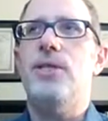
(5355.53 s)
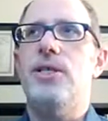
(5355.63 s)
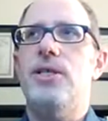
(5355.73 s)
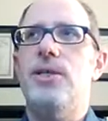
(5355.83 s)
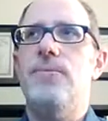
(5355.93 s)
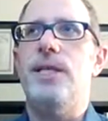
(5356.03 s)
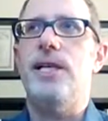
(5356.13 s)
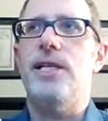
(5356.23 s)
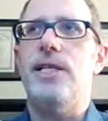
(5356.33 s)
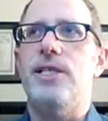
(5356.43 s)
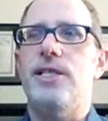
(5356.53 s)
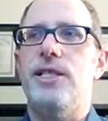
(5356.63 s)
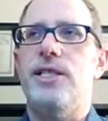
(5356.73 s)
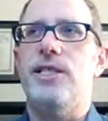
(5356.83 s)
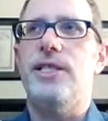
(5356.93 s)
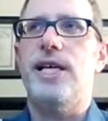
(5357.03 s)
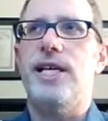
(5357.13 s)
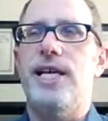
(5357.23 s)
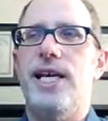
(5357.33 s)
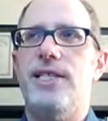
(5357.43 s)
it could be. I
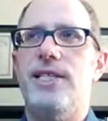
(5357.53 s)
can't